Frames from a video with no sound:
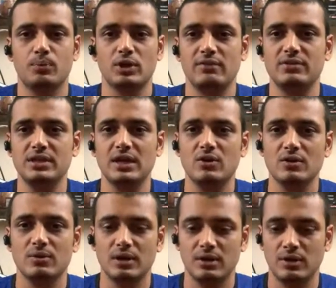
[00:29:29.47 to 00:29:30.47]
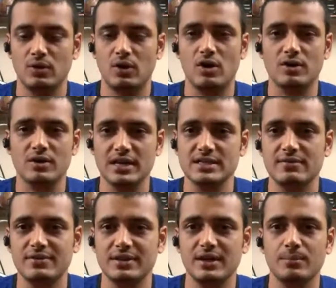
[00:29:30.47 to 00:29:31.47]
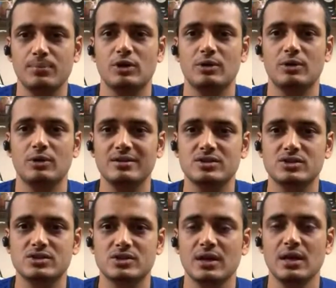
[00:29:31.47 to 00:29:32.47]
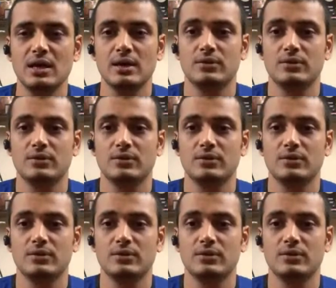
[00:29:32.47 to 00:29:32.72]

put everything, uh, you know, organize everything, put it back in the truck.